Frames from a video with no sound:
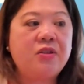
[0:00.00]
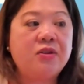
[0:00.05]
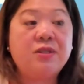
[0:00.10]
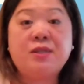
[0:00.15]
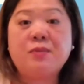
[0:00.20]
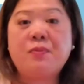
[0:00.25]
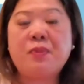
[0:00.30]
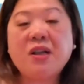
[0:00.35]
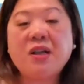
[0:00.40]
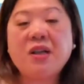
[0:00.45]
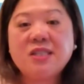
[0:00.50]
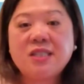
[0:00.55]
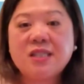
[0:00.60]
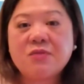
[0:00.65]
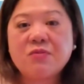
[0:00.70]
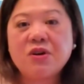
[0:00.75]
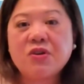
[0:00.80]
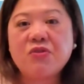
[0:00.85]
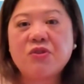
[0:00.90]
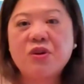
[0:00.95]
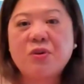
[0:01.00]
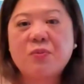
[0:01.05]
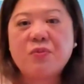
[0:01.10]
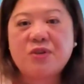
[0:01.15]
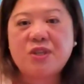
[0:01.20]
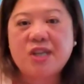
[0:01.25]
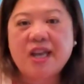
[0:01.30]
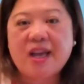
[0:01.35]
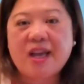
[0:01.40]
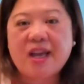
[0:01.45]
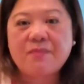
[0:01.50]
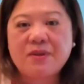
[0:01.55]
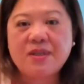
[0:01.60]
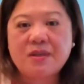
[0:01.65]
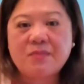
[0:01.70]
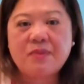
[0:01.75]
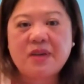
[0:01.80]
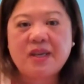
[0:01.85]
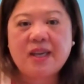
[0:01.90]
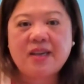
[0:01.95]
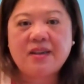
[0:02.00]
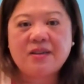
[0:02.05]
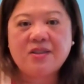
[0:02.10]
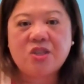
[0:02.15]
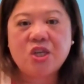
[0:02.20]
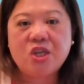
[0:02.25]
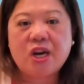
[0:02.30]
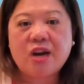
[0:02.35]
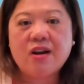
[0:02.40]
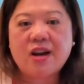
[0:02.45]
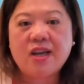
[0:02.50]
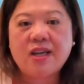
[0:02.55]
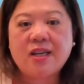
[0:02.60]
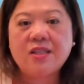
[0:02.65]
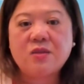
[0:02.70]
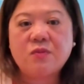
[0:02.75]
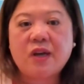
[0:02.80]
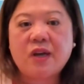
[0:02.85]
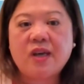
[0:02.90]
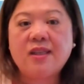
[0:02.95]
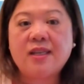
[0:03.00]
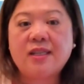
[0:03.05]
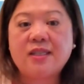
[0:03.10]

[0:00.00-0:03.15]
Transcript: there's a policy work group, which I happen to be chairing as well,